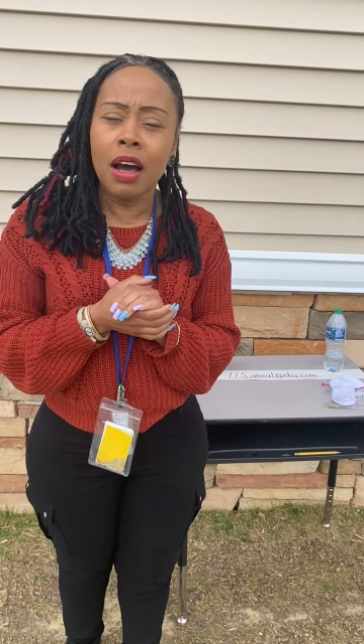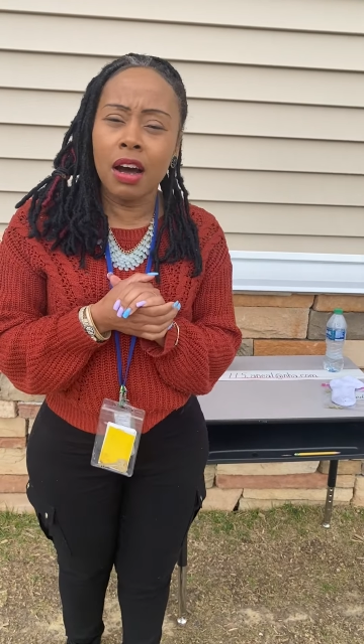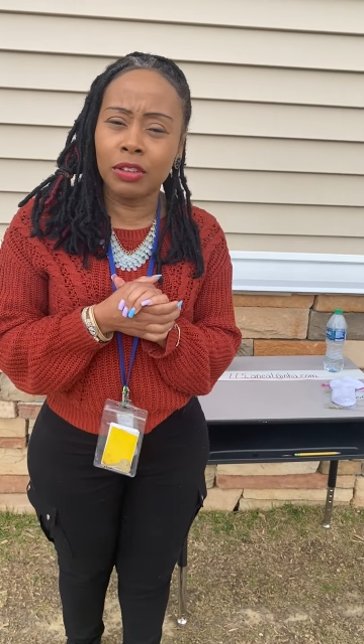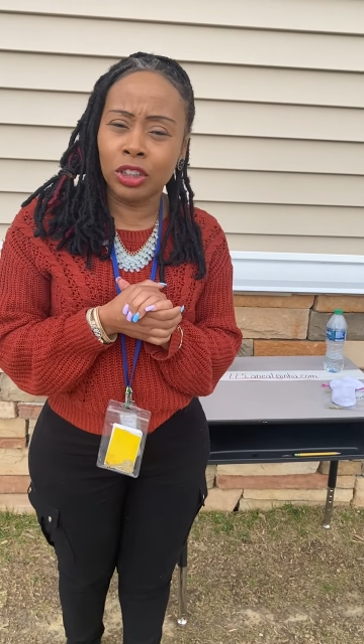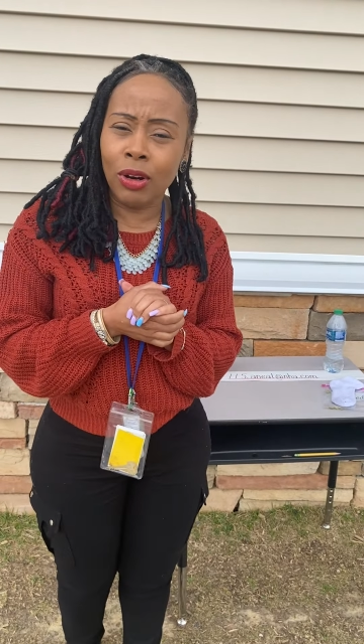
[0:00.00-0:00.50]

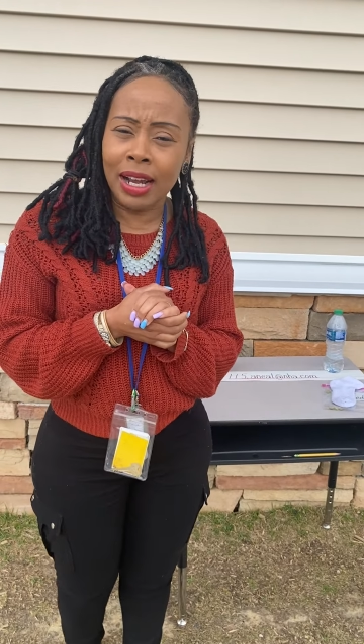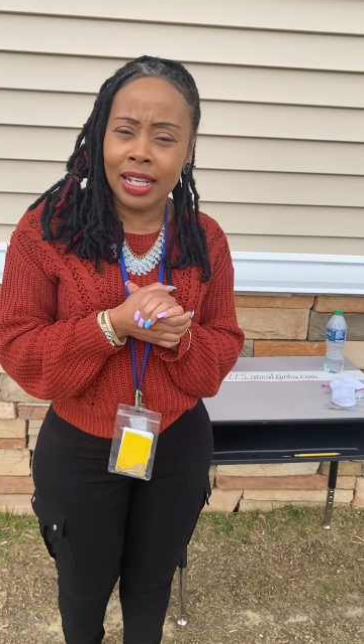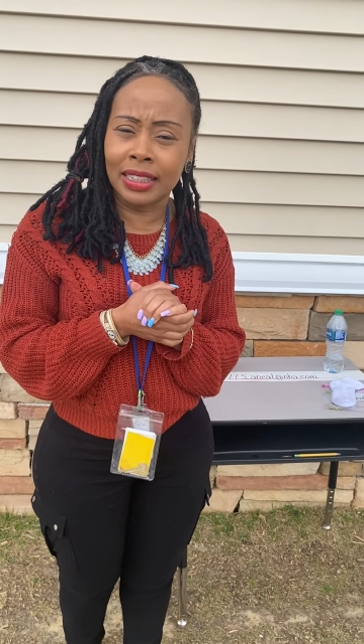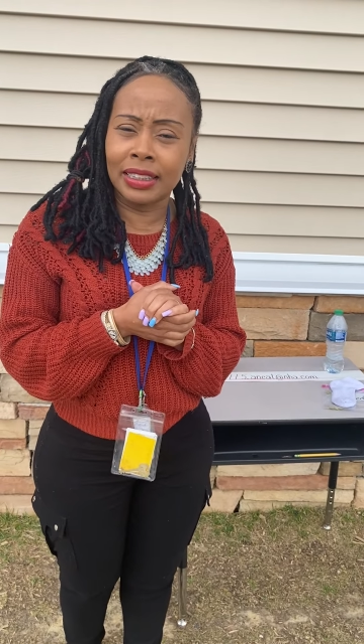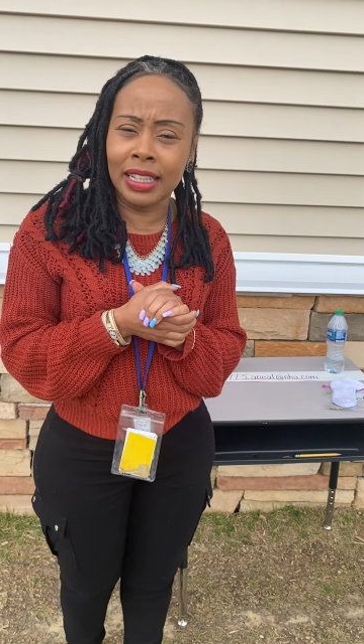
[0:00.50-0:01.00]
of
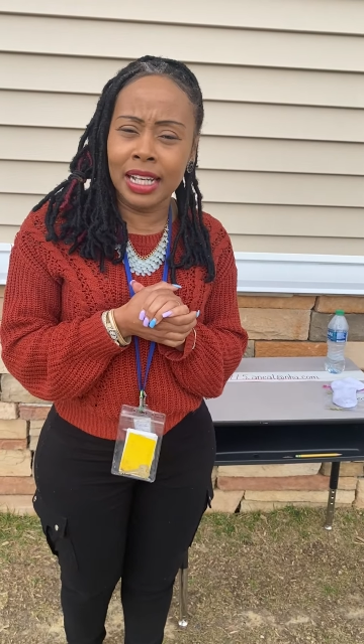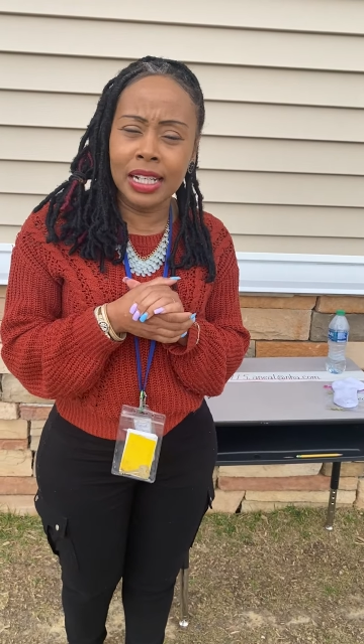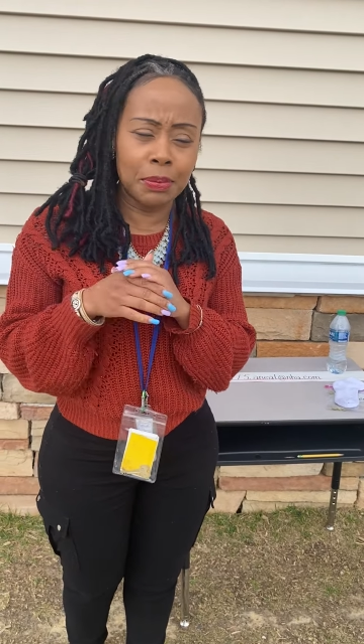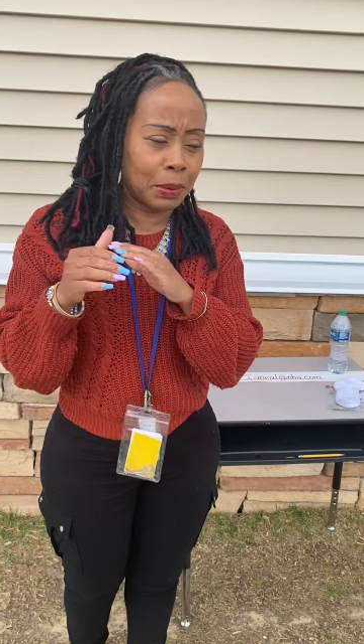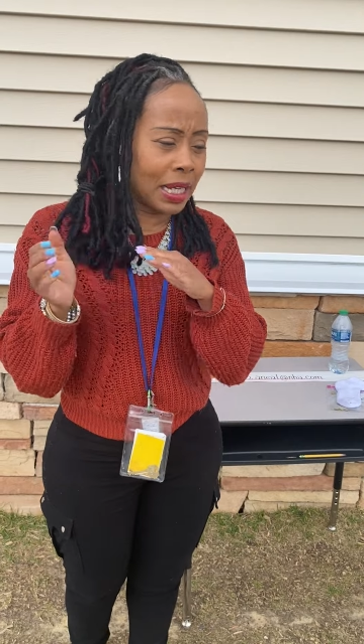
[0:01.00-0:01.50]
tracking
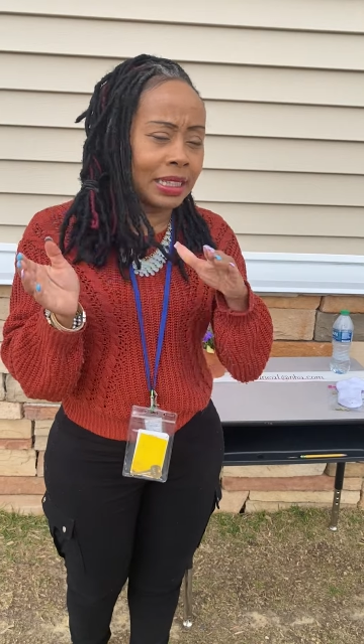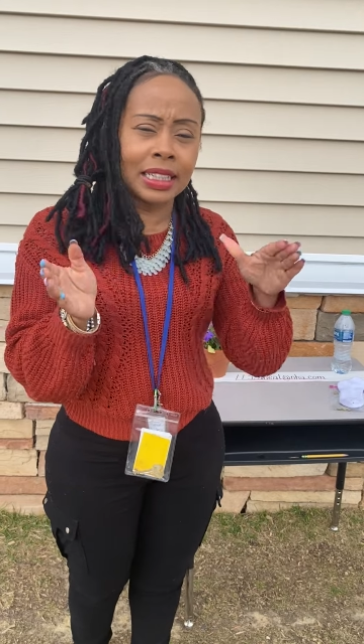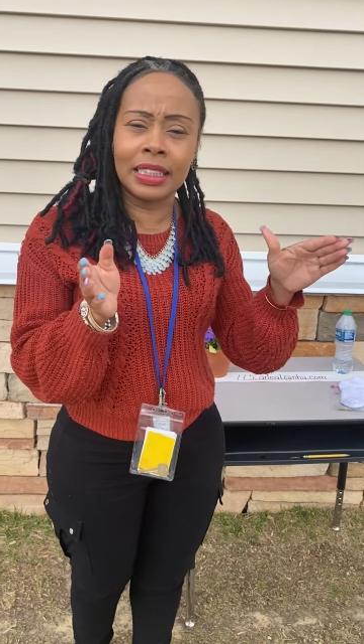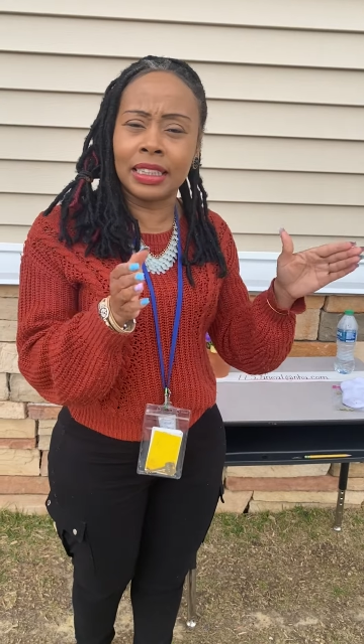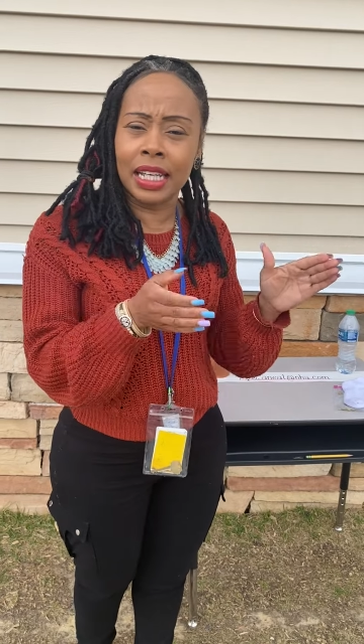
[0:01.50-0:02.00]
seeds,
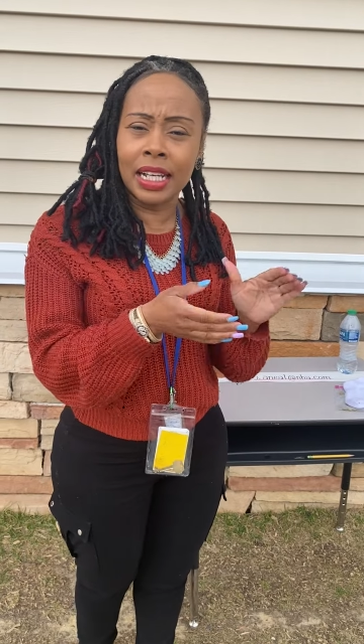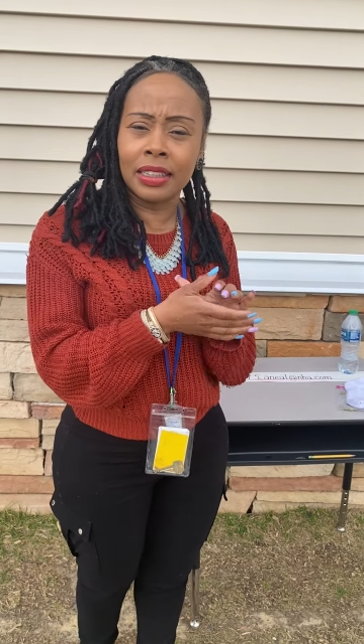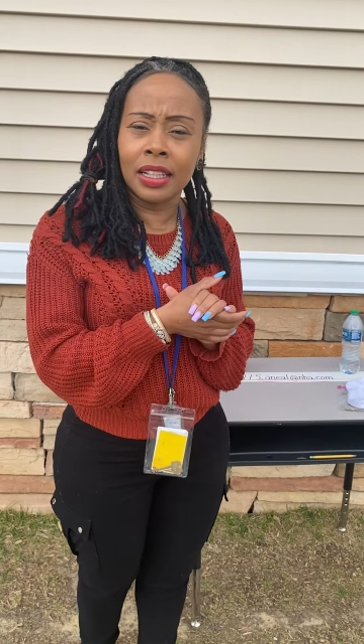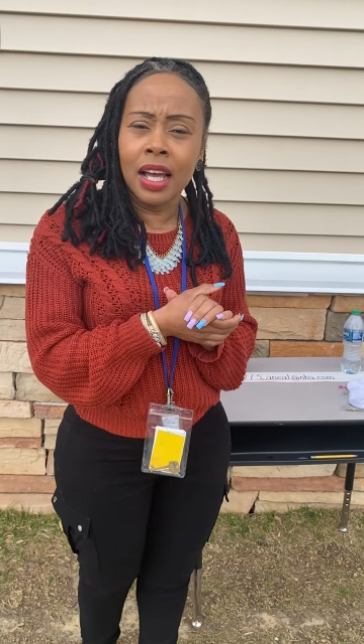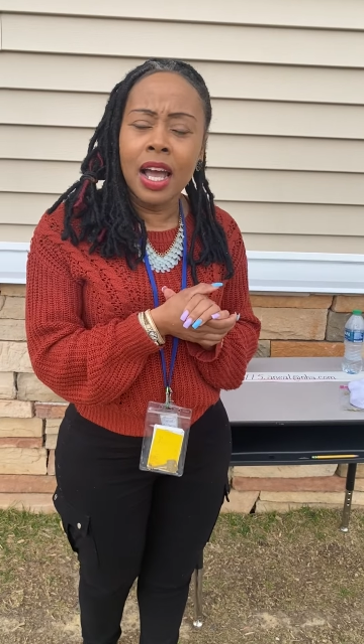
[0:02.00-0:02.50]
planting seeds.